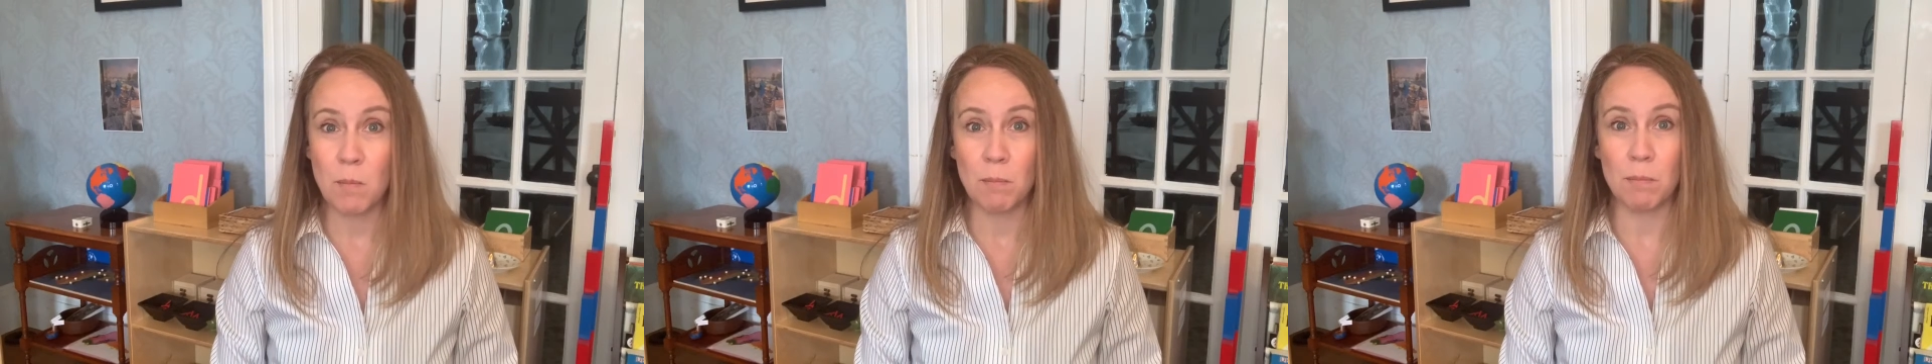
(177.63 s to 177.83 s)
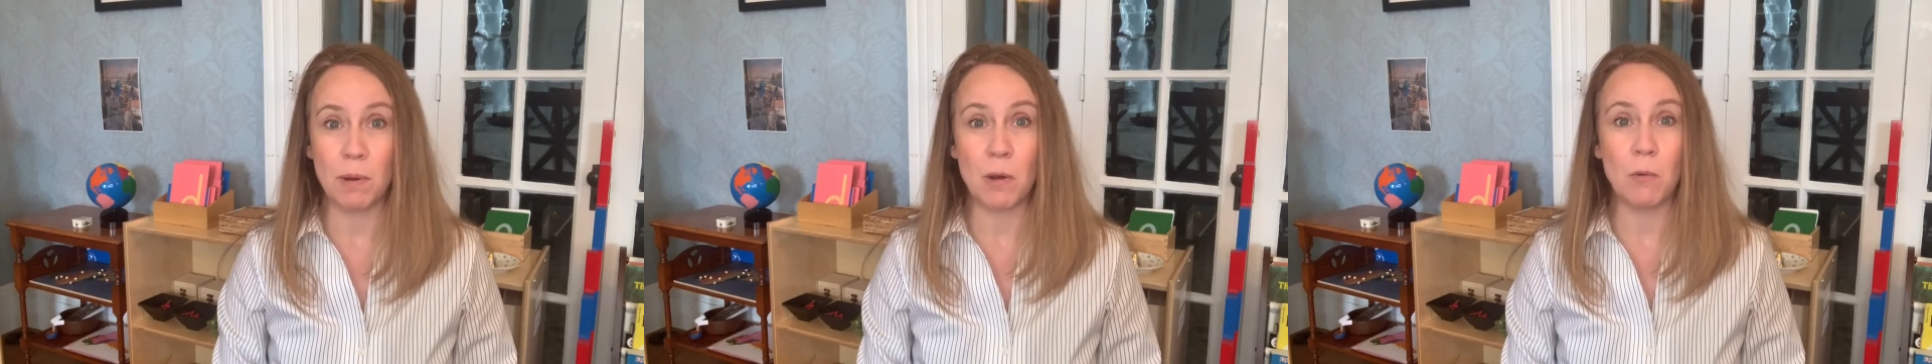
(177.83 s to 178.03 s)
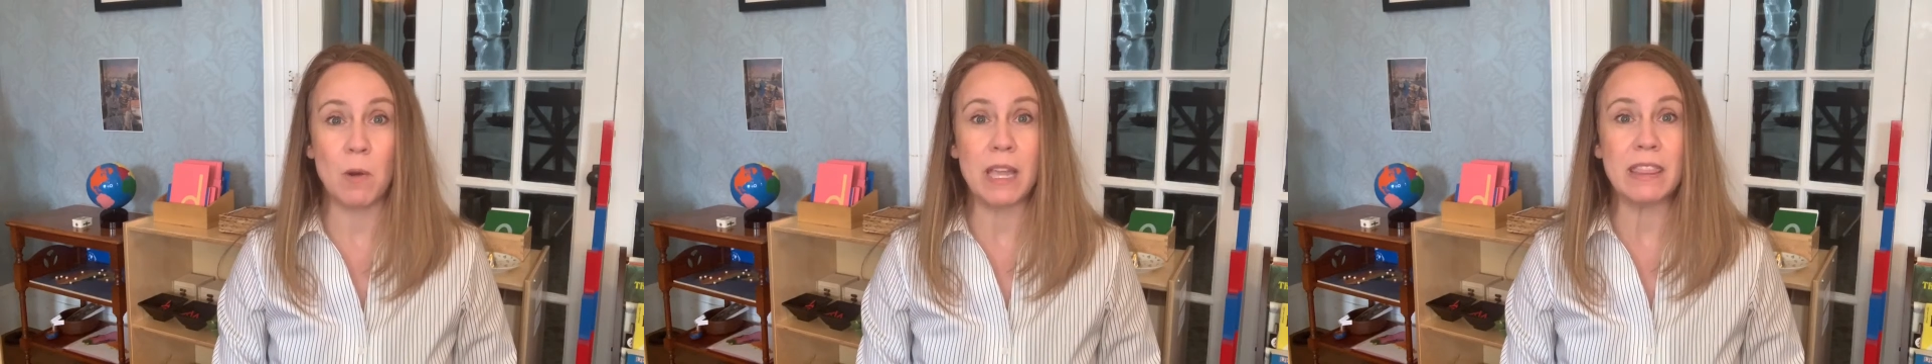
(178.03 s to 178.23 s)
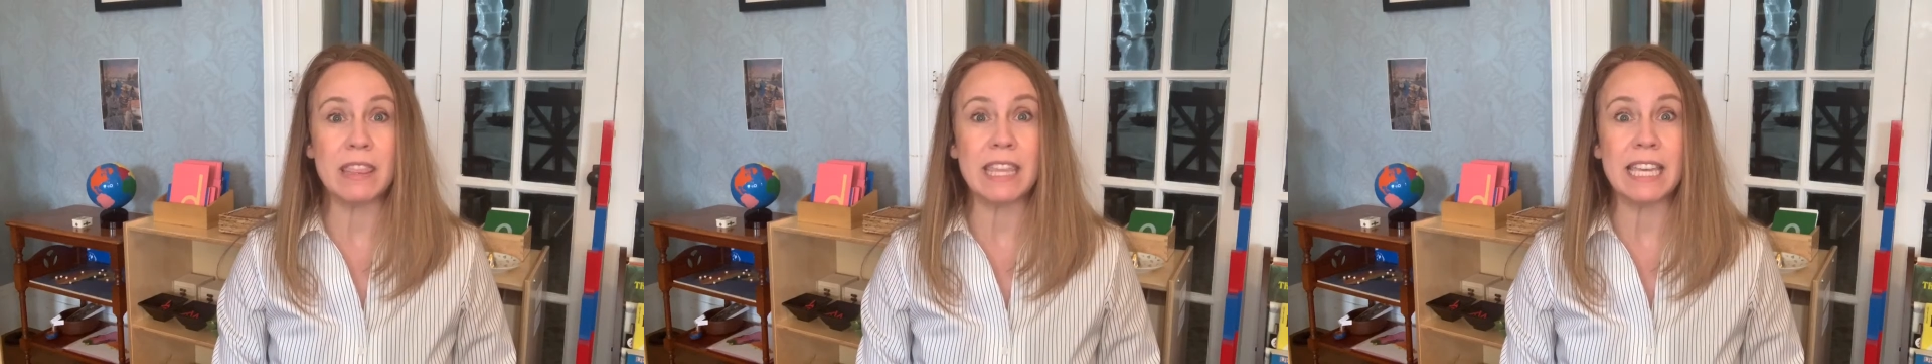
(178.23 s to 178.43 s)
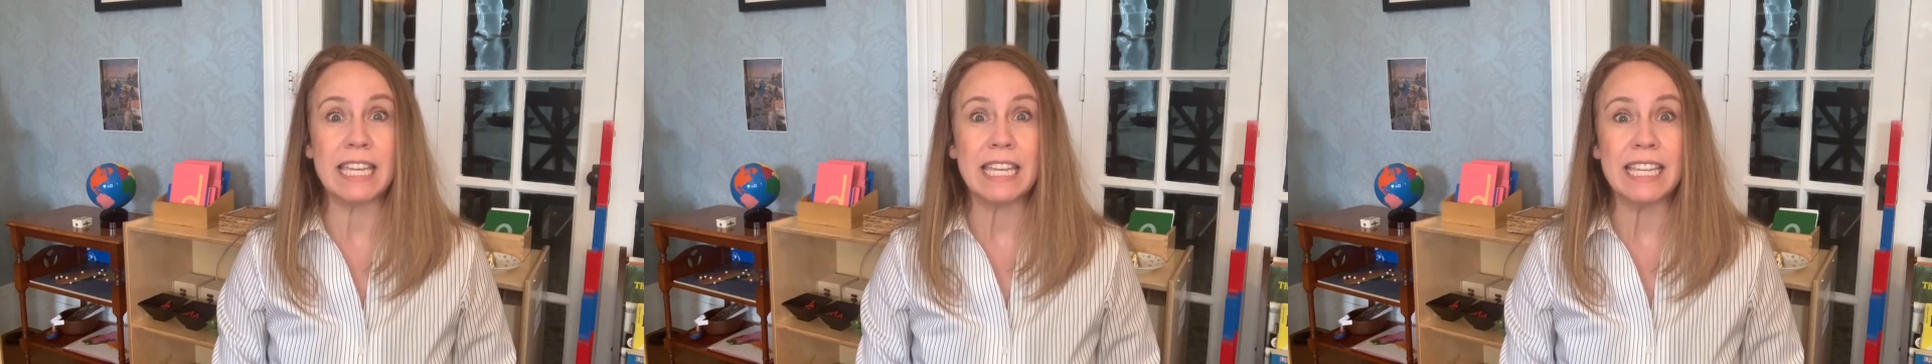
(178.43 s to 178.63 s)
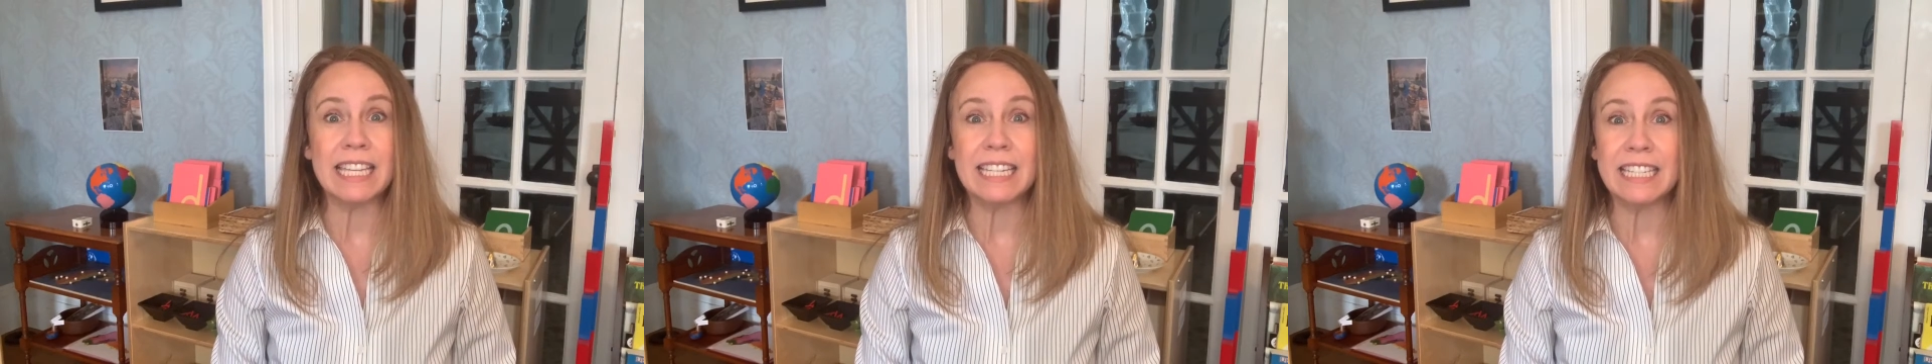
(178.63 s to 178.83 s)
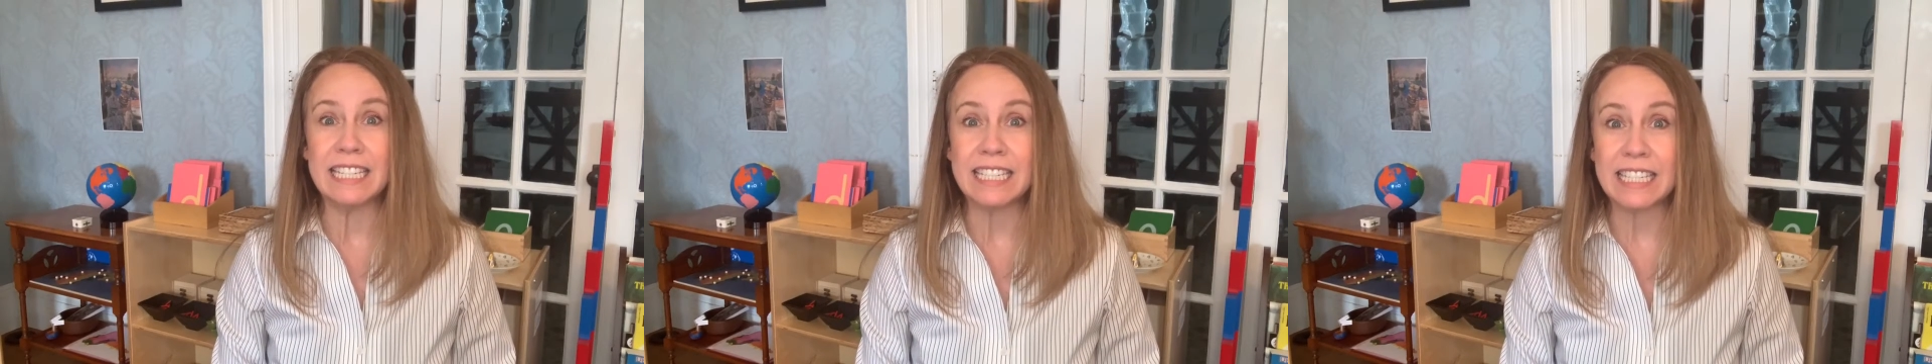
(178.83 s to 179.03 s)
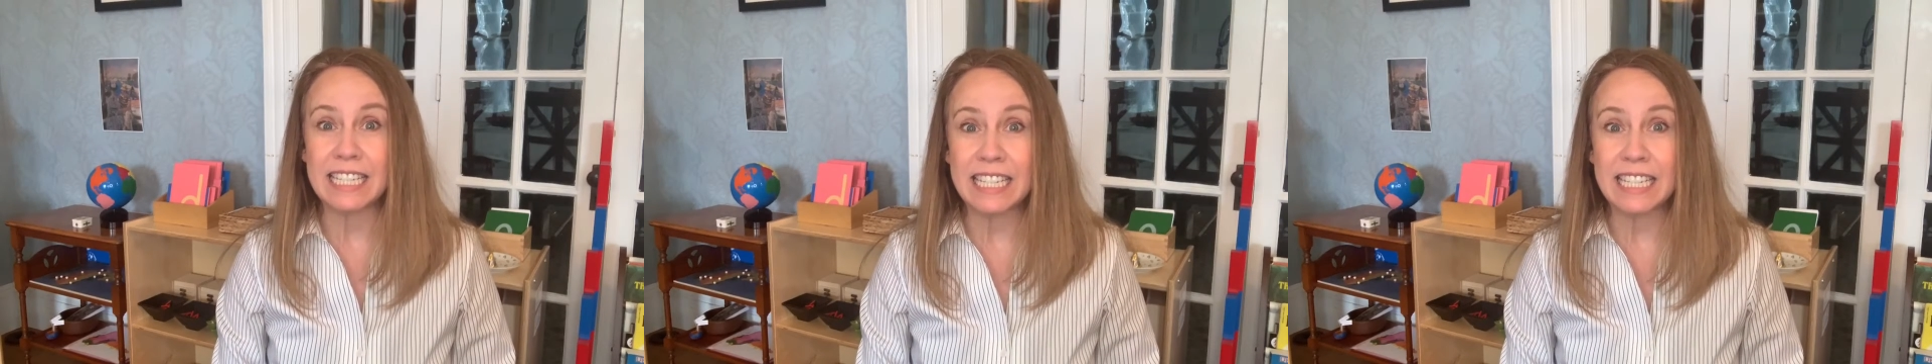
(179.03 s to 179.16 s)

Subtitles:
But when the